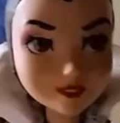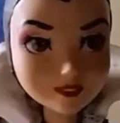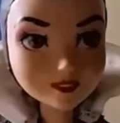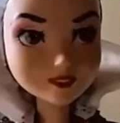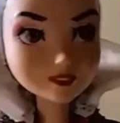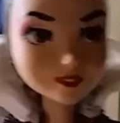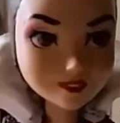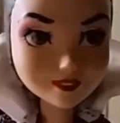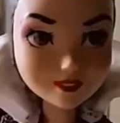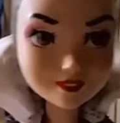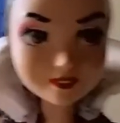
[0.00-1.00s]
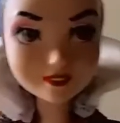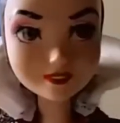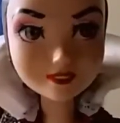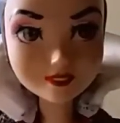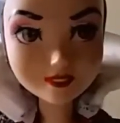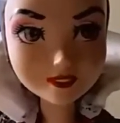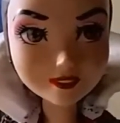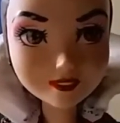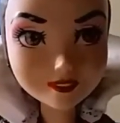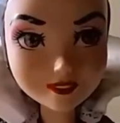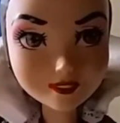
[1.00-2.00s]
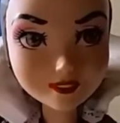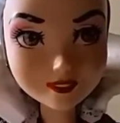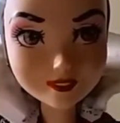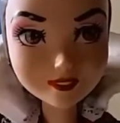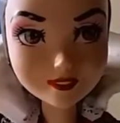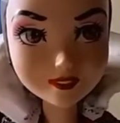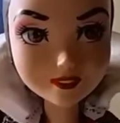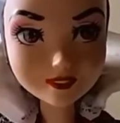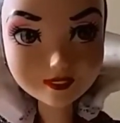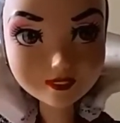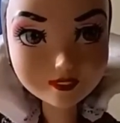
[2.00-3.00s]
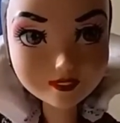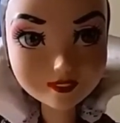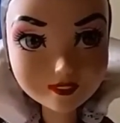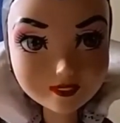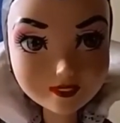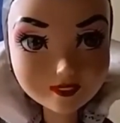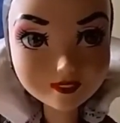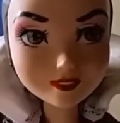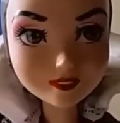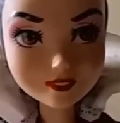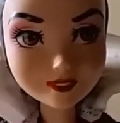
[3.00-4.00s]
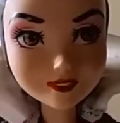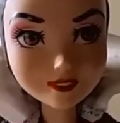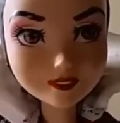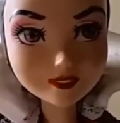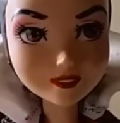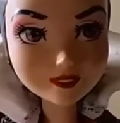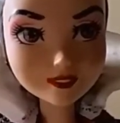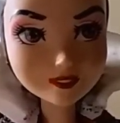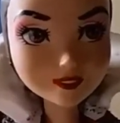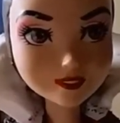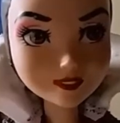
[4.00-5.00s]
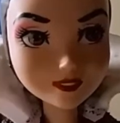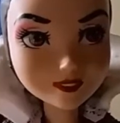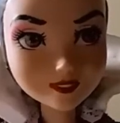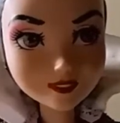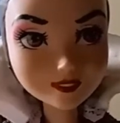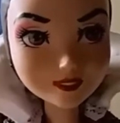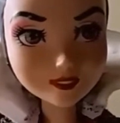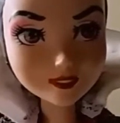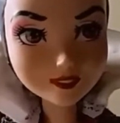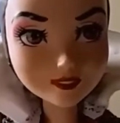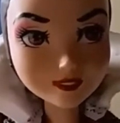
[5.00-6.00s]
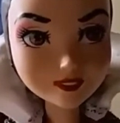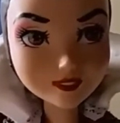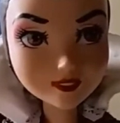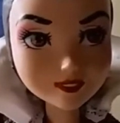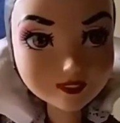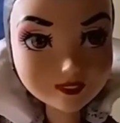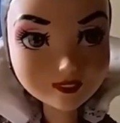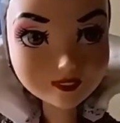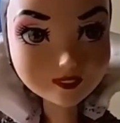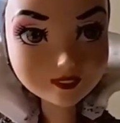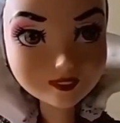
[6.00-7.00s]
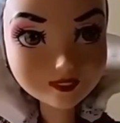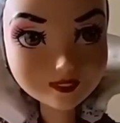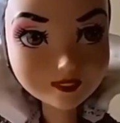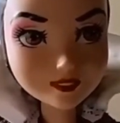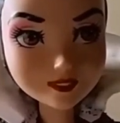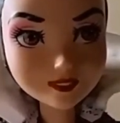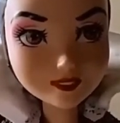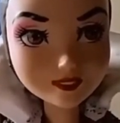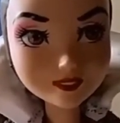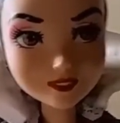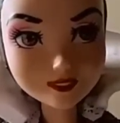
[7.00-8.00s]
type videos. Let me know in the comment section if you would be interested in watching. You know, I'll